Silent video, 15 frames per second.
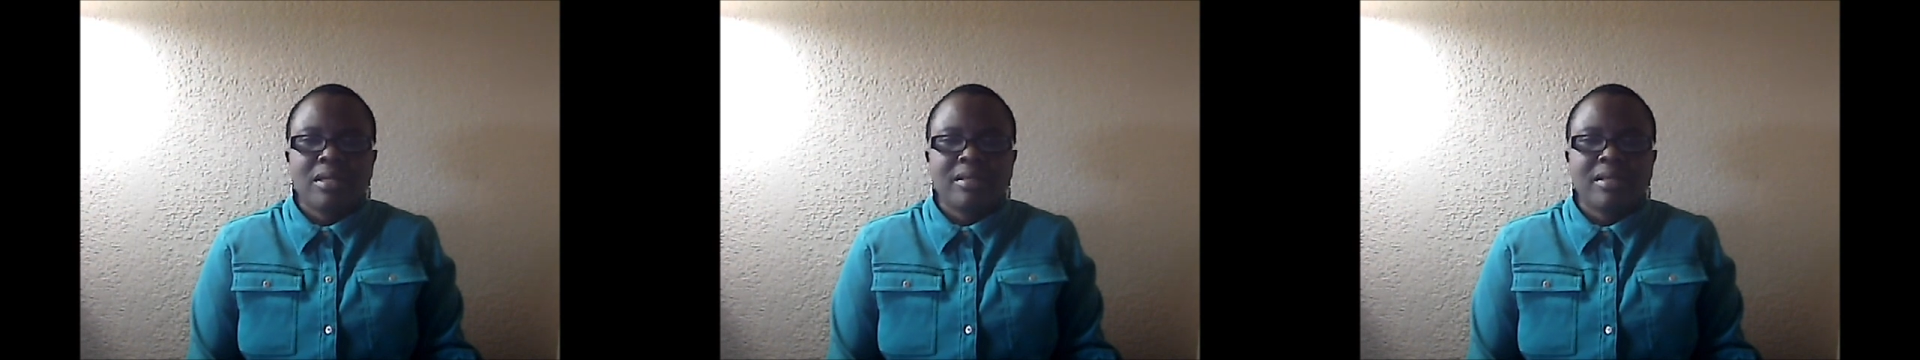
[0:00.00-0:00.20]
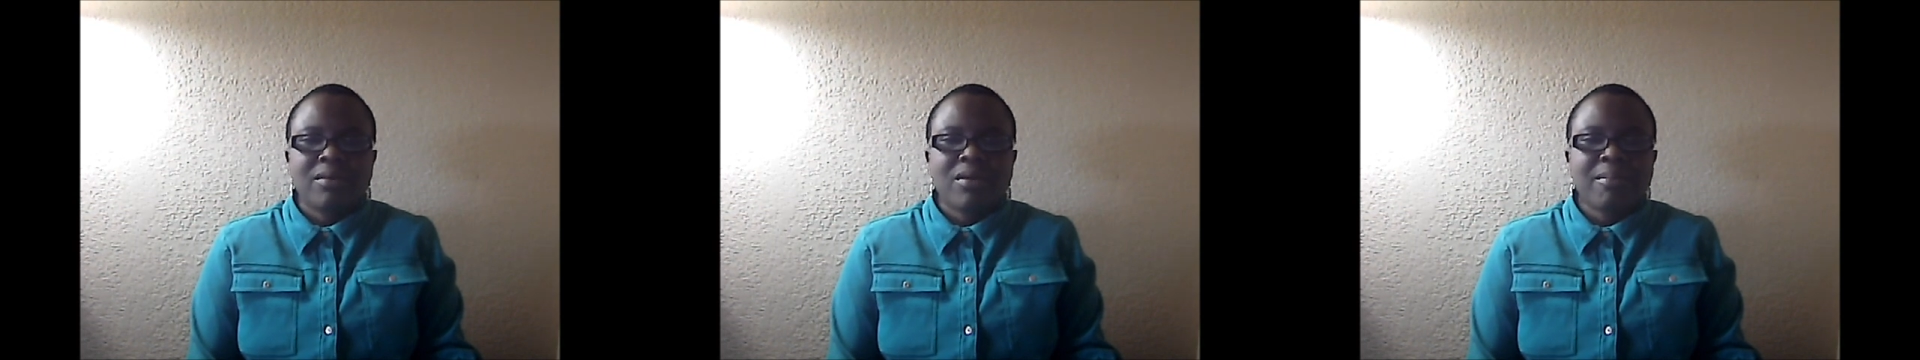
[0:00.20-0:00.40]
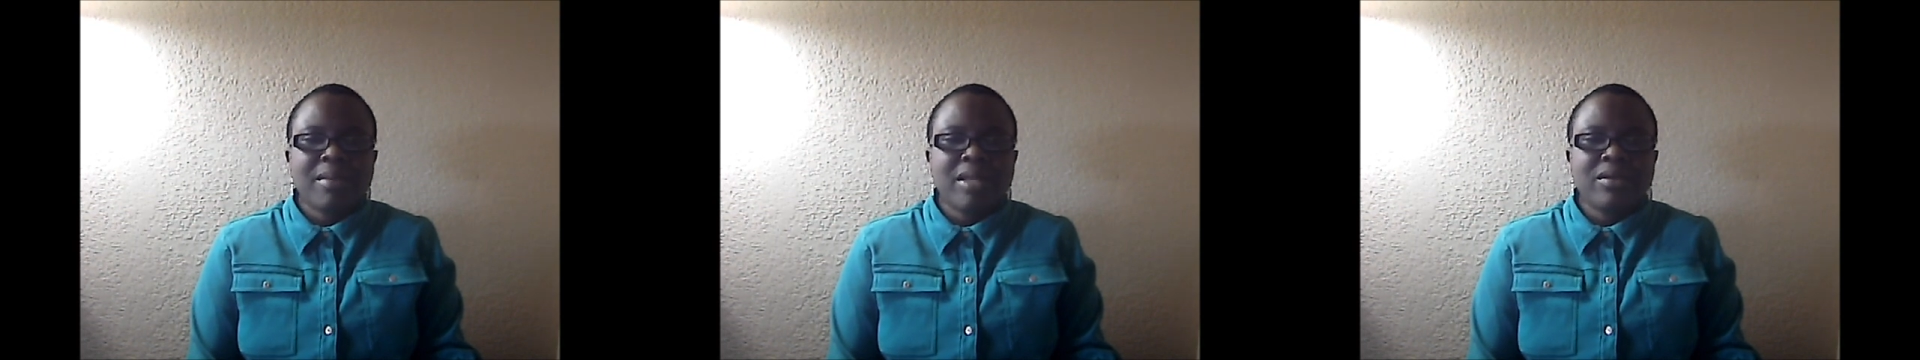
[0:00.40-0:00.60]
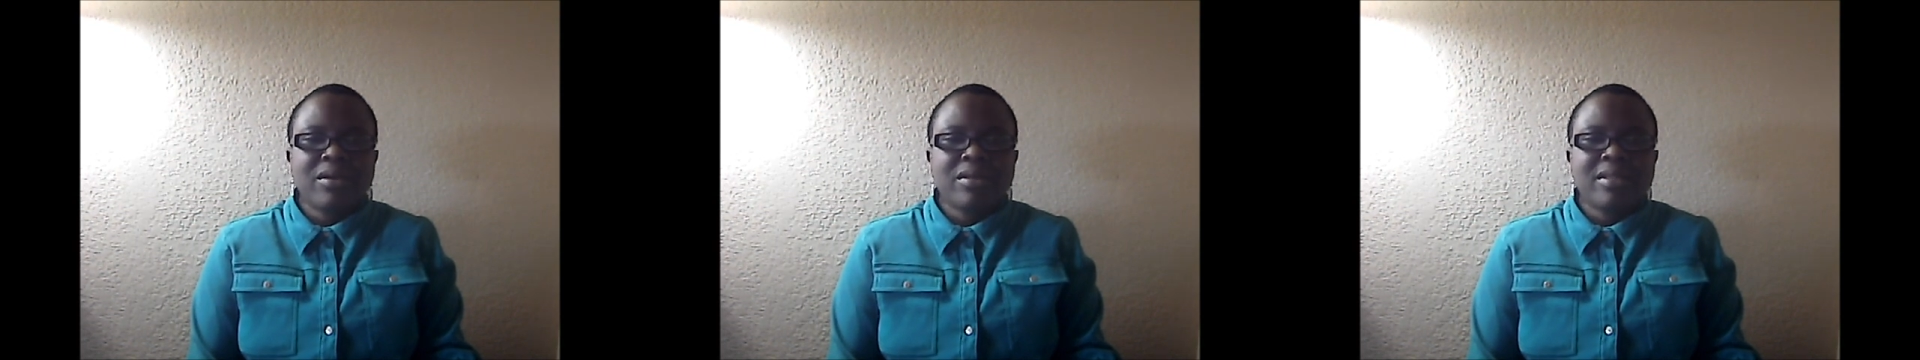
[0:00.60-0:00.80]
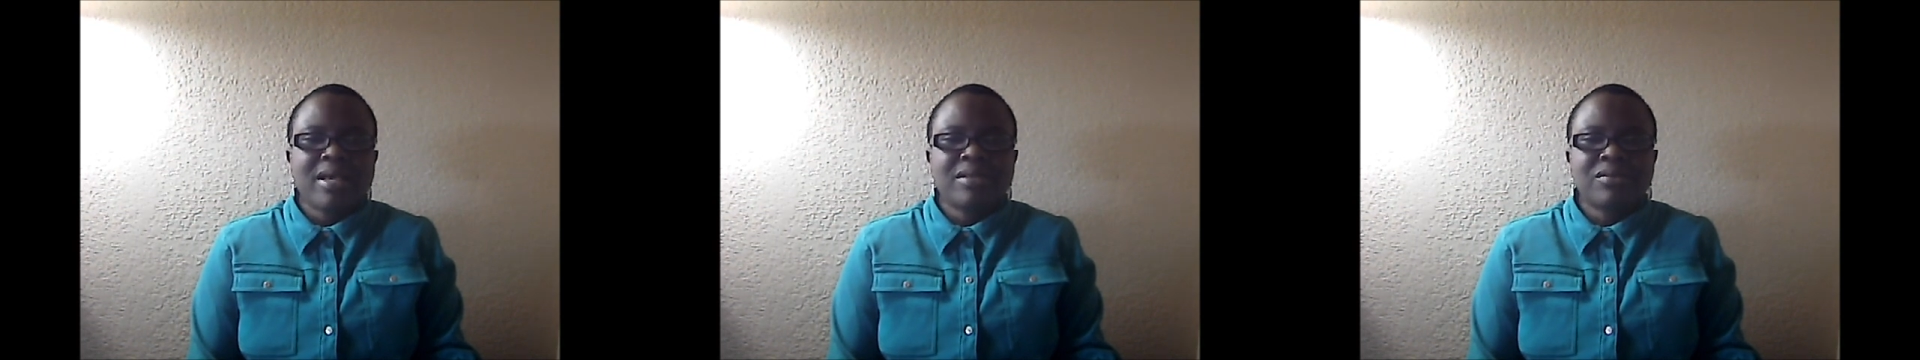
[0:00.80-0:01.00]
There were many
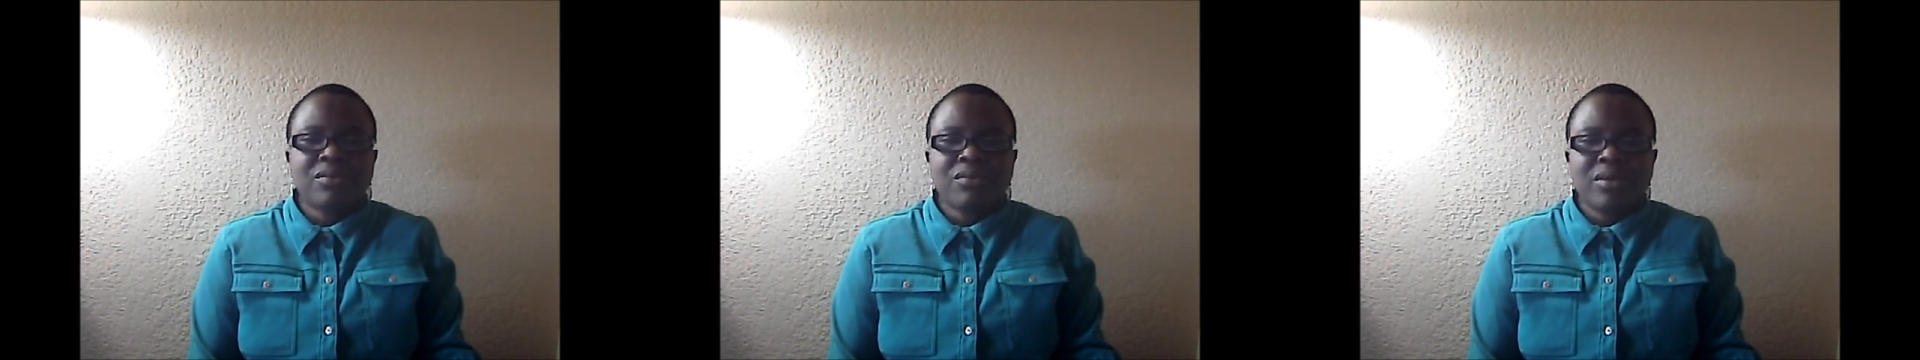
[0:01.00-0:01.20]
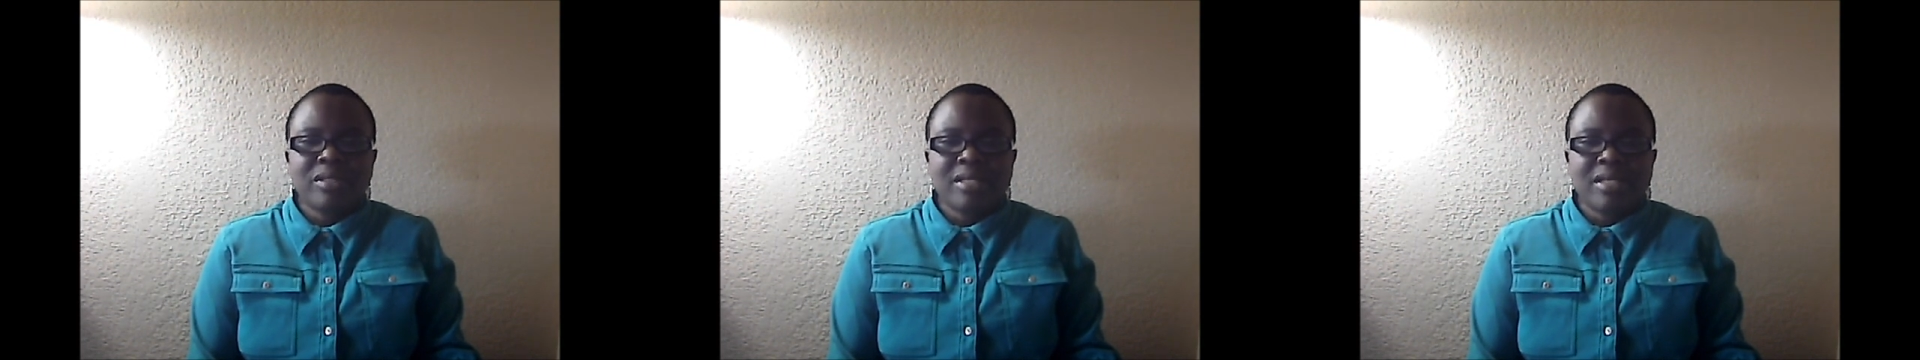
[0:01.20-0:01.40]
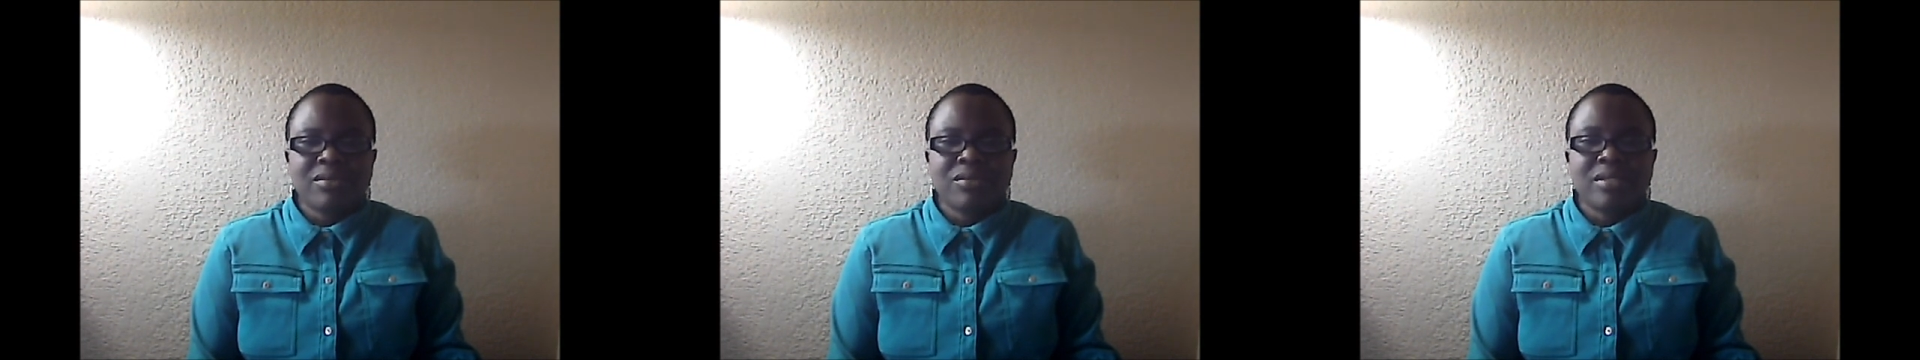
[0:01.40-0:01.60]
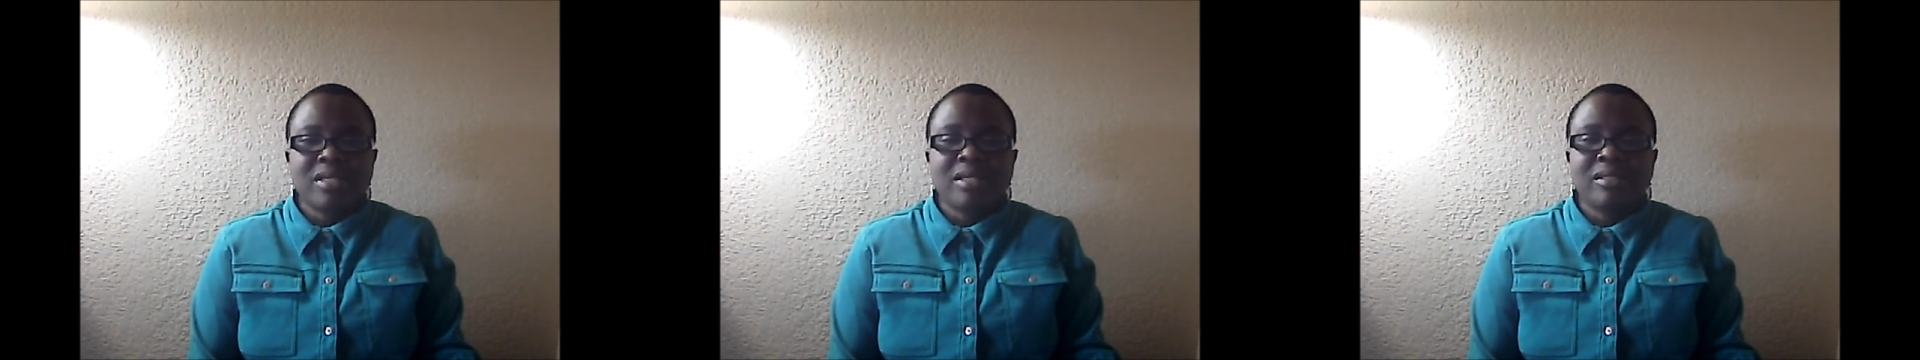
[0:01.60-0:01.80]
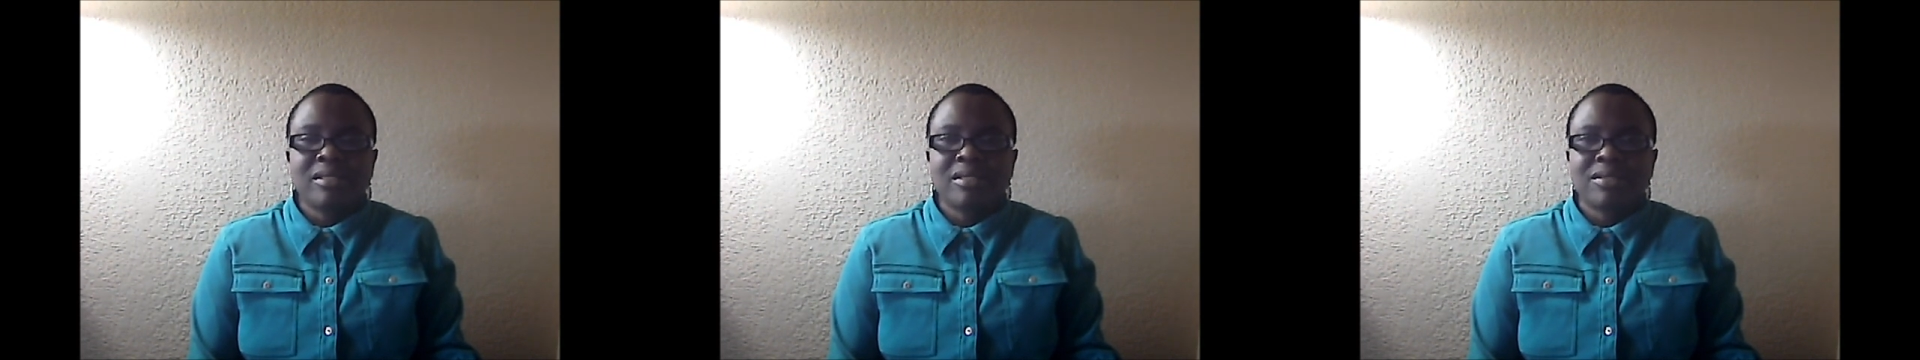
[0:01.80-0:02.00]
others who wanted to
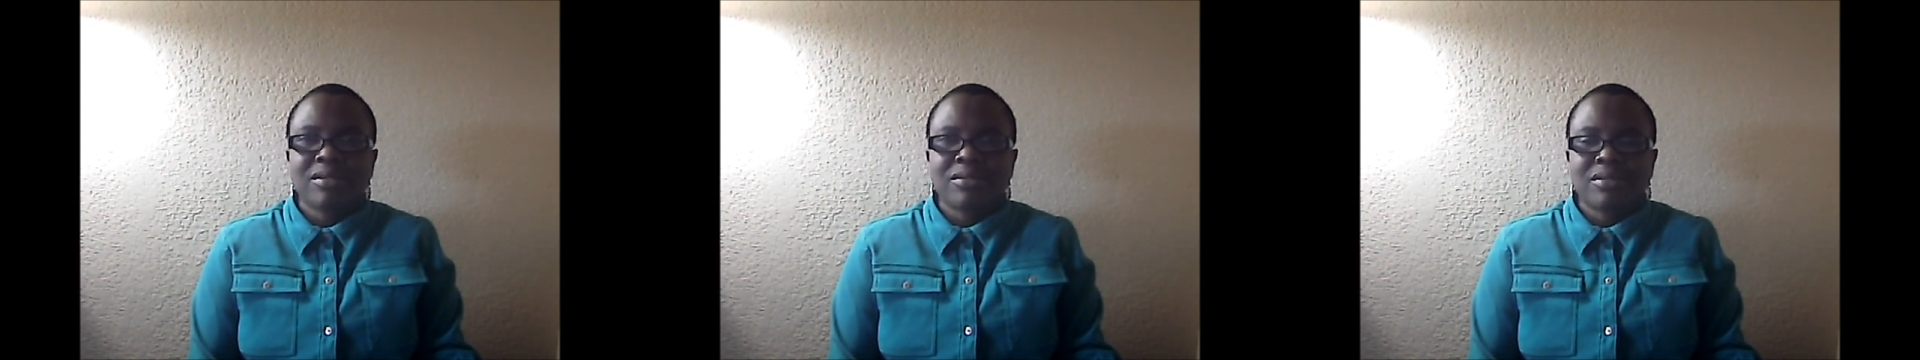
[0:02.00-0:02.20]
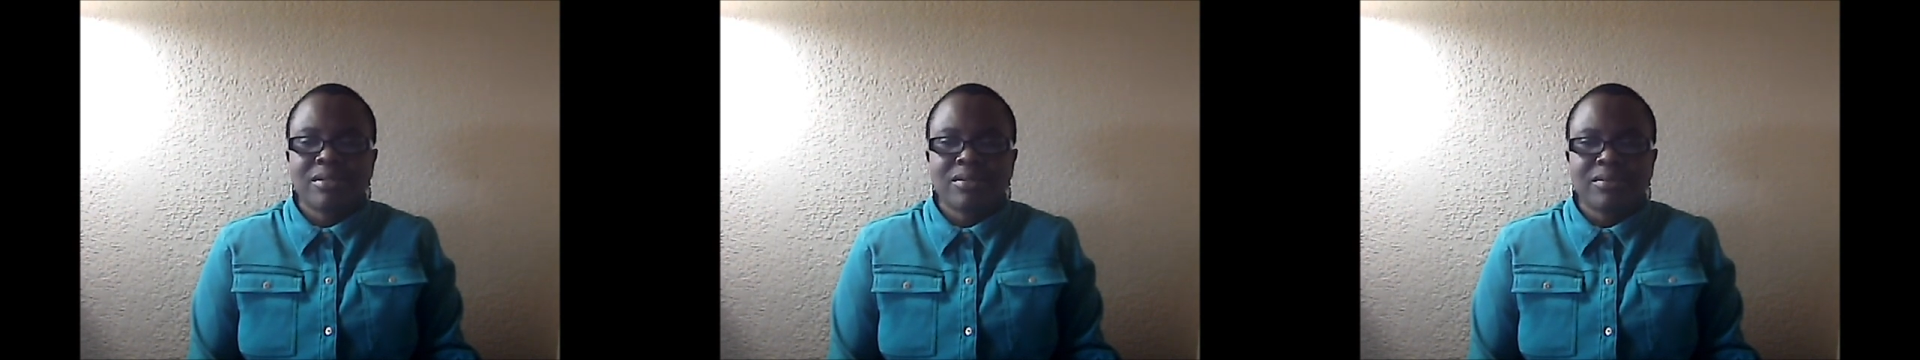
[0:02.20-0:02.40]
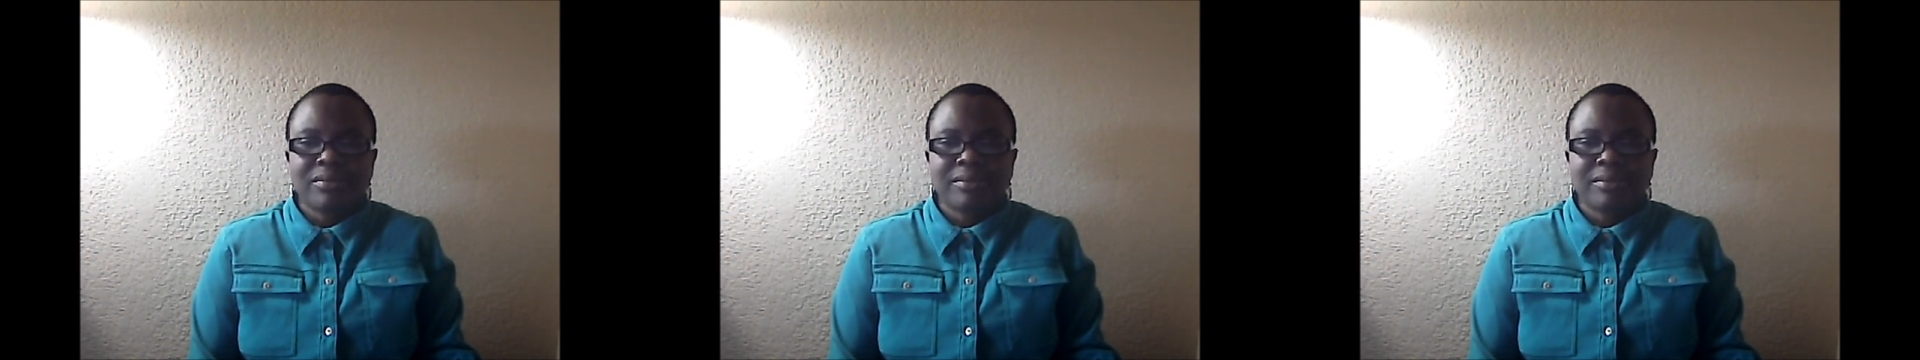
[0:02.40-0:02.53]
see Jesus too.